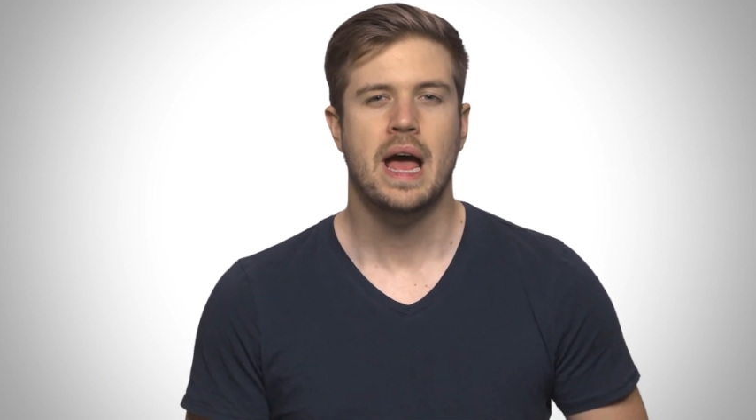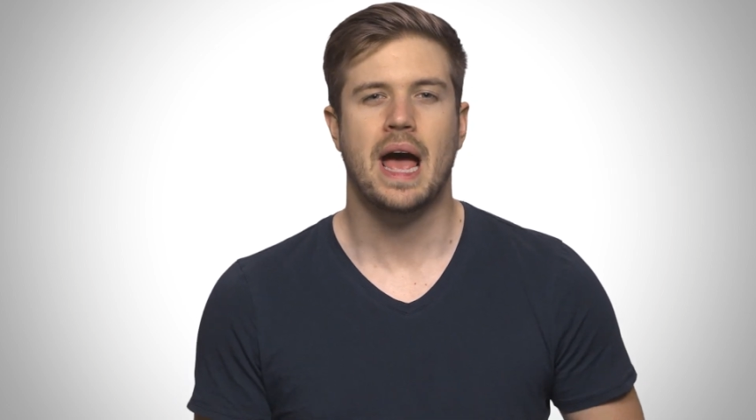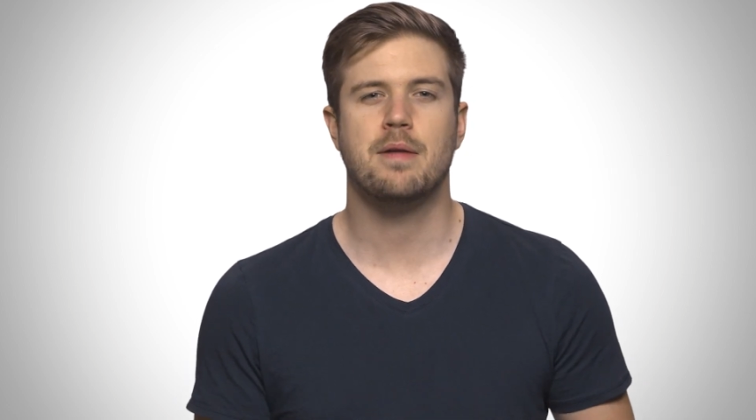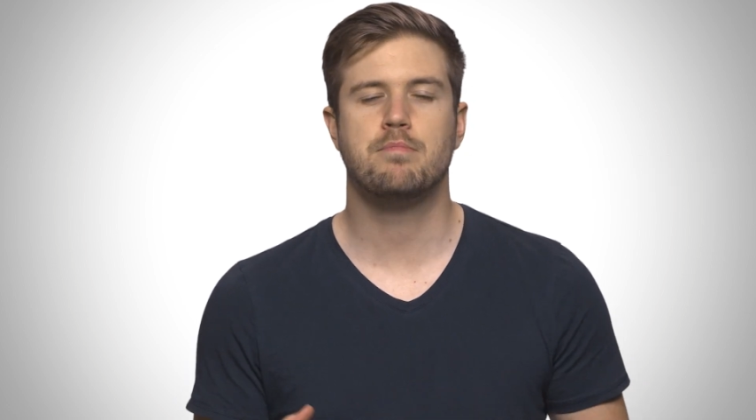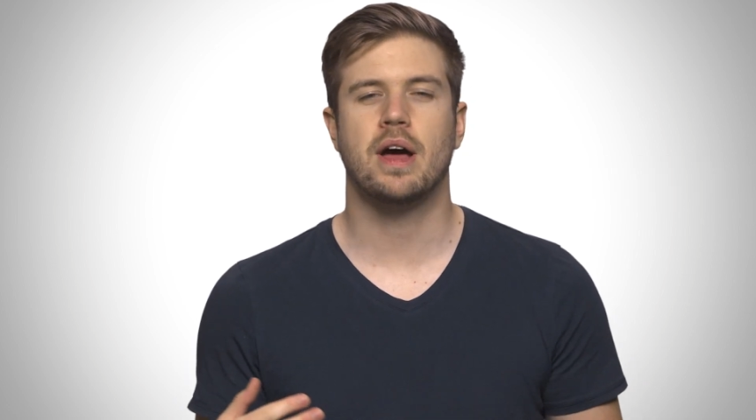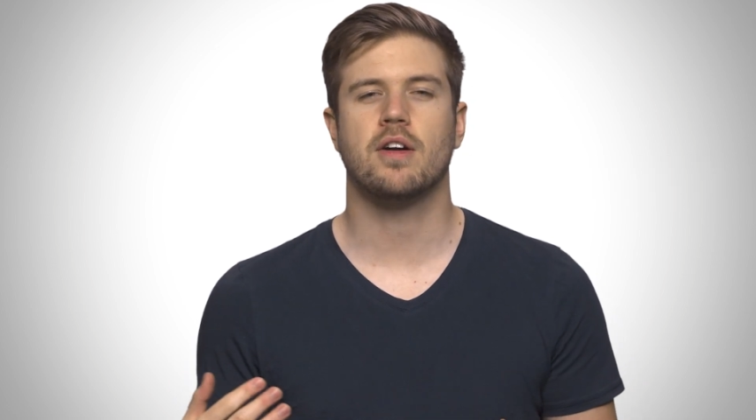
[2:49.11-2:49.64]

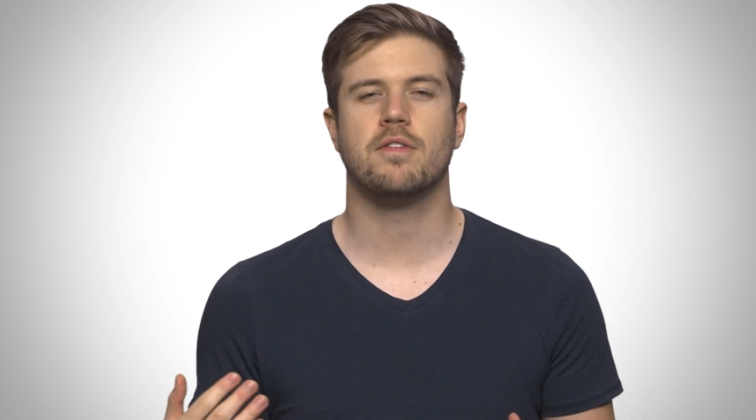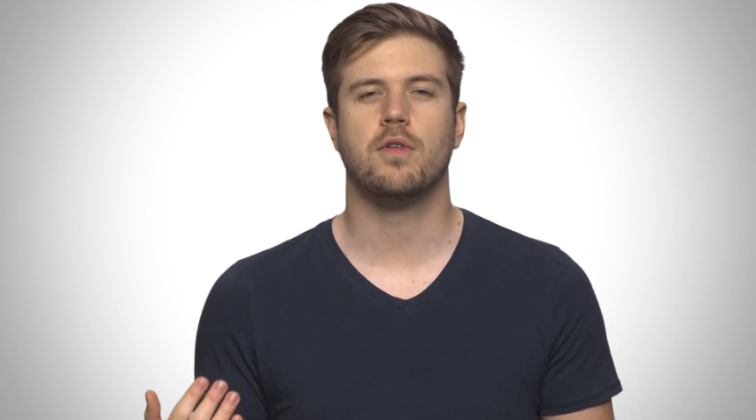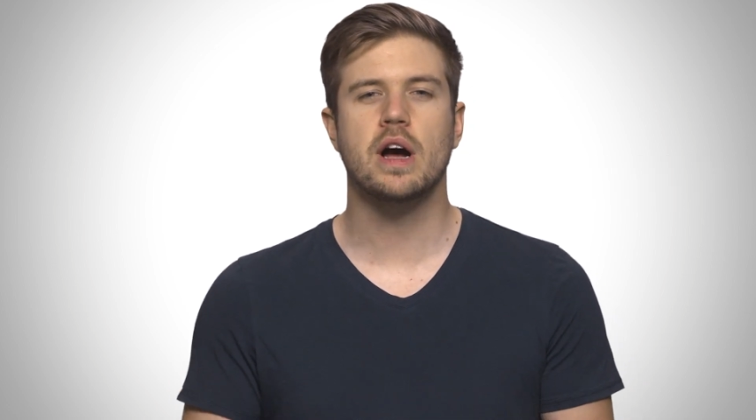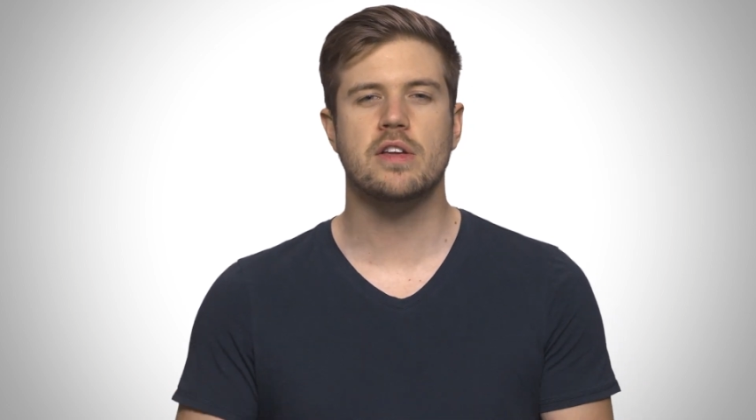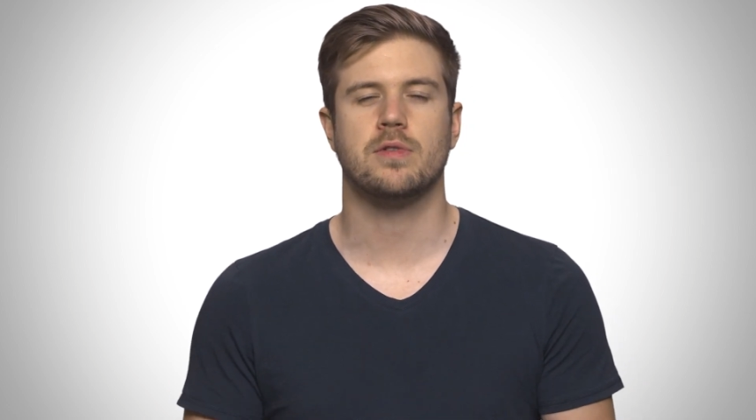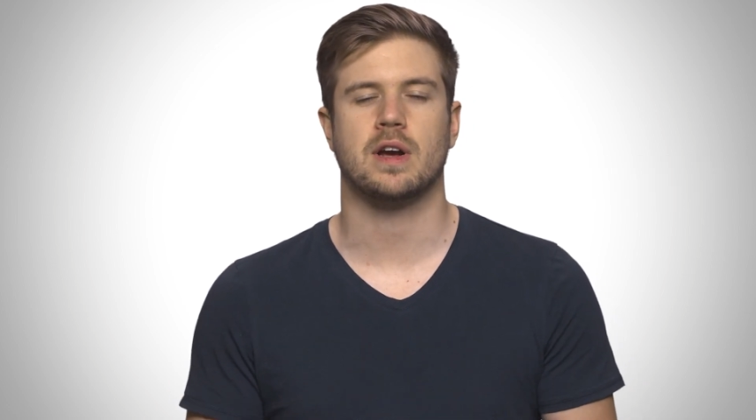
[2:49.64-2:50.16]
and better
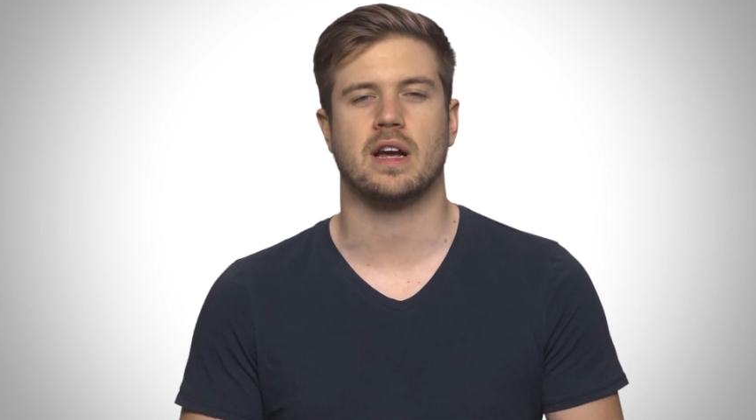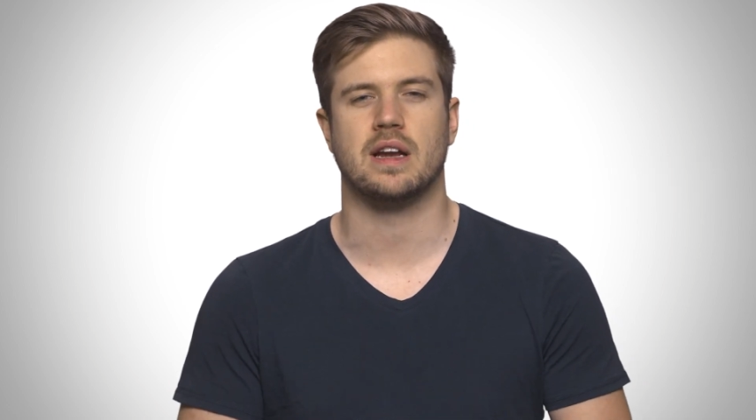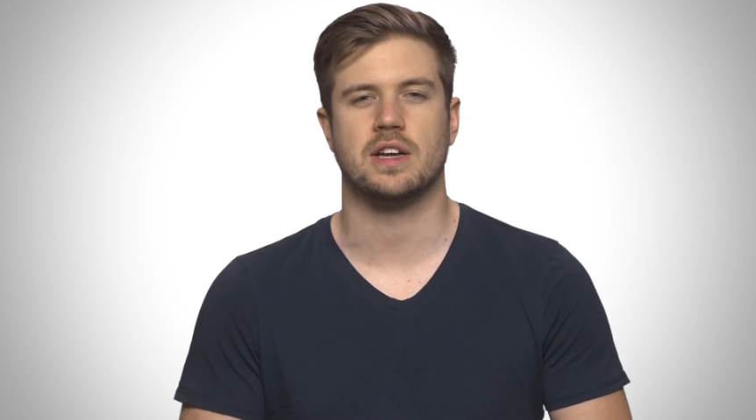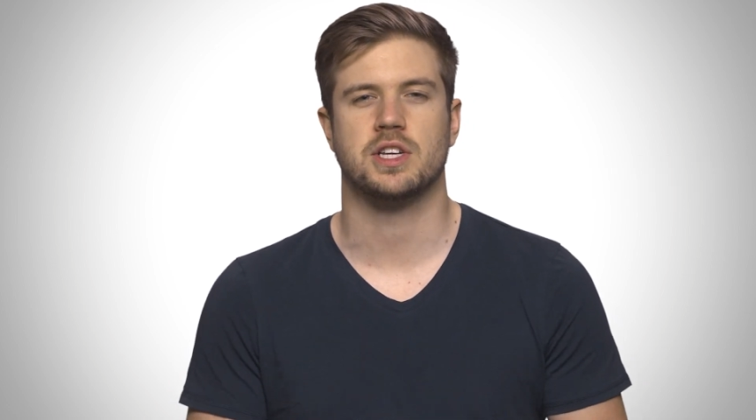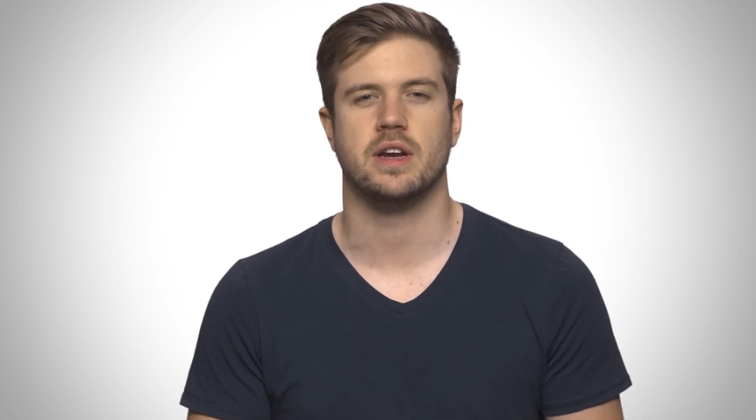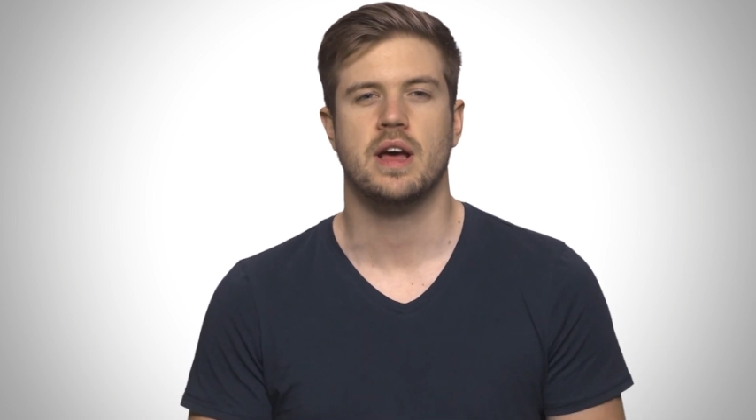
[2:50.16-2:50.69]
voice
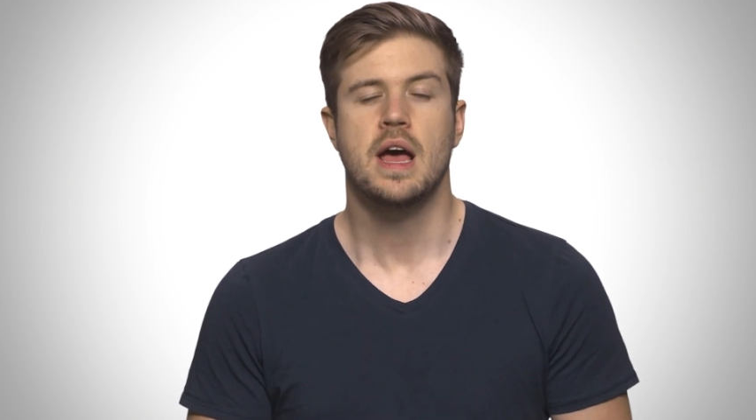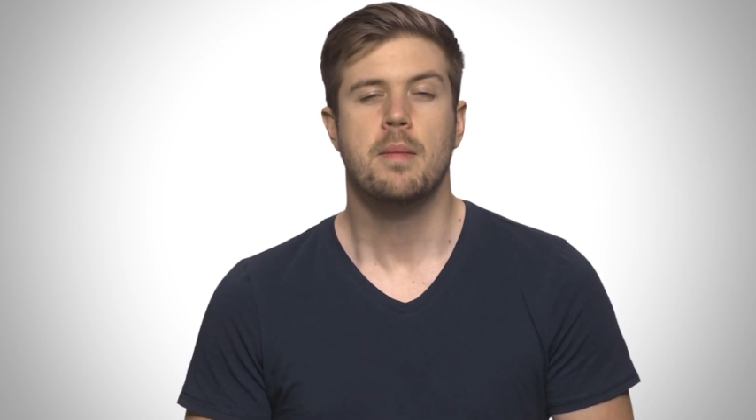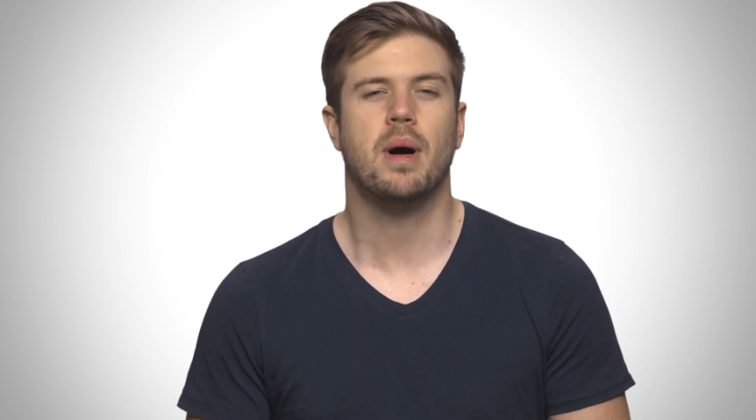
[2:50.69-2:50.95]
recognition,